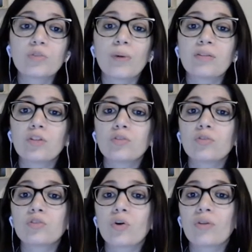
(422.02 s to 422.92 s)
better to
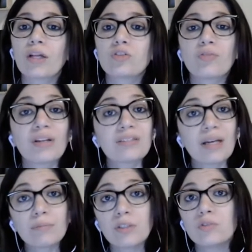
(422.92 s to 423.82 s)
show that you've
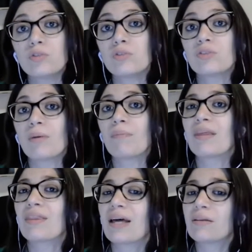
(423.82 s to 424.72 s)
attempted to do
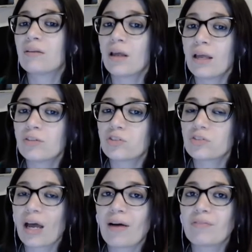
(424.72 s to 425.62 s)
something than
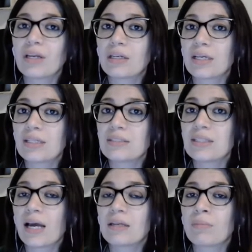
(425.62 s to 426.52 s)
just having an
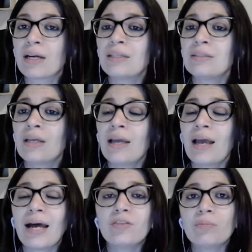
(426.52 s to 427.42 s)
idea in mind.
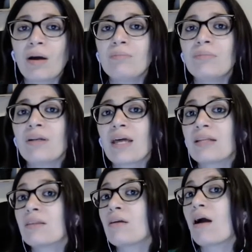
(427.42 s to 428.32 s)
And remember
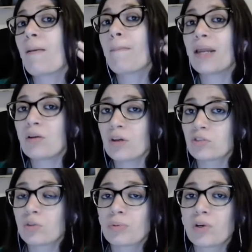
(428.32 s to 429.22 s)
that there are many ways
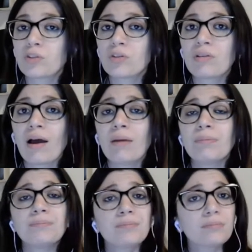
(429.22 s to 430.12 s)
to prototype.
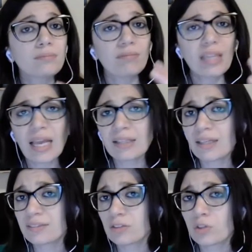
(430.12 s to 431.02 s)
It
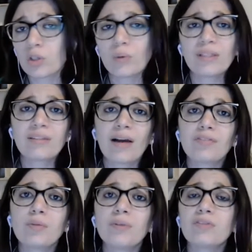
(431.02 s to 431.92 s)
doesn't always
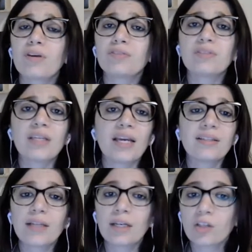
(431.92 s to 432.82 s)
have to be
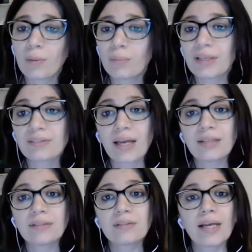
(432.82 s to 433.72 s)
sophisticated and complex
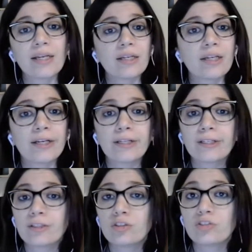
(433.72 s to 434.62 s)
and like
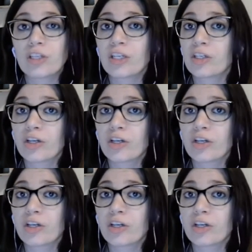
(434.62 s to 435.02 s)
using